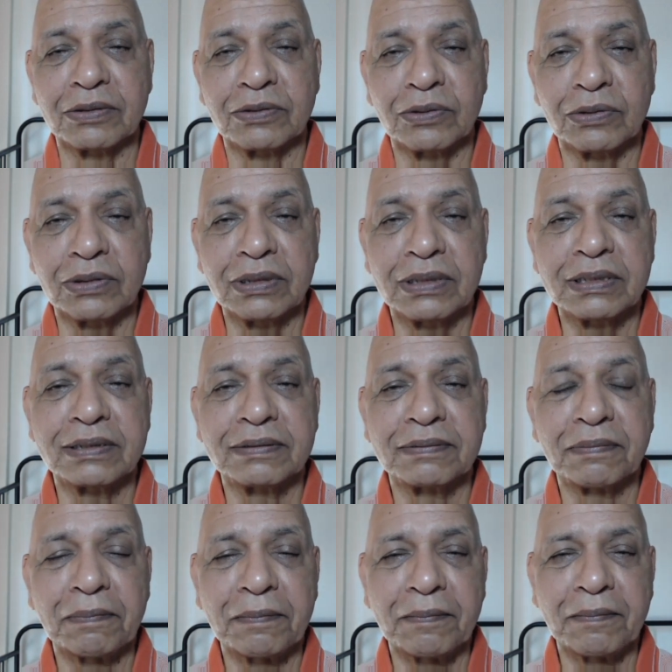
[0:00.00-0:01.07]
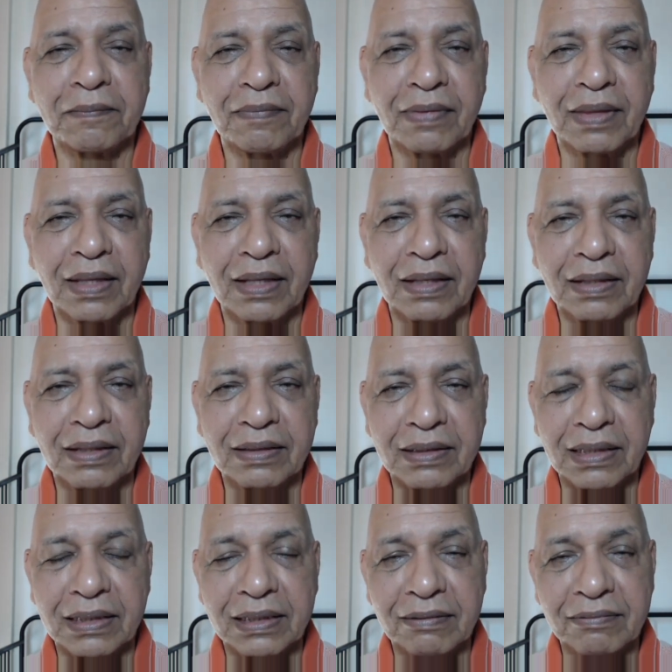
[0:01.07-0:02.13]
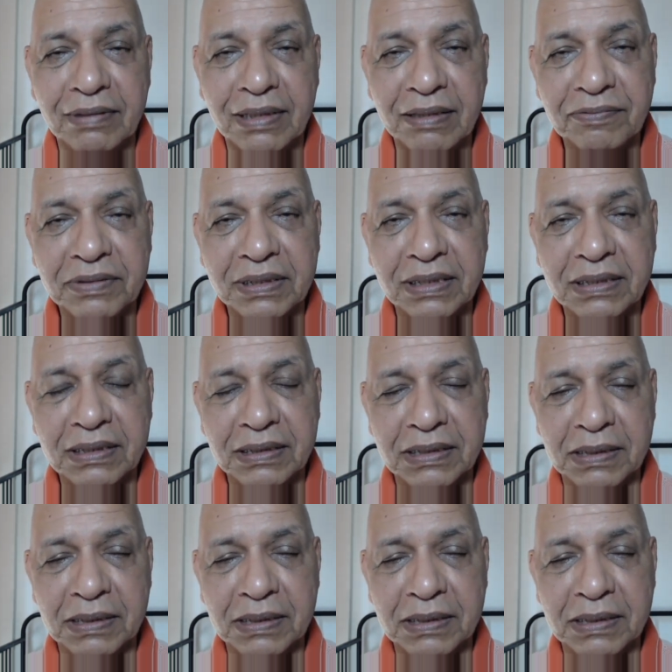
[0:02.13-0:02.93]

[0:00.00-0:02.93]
the souls that have left us,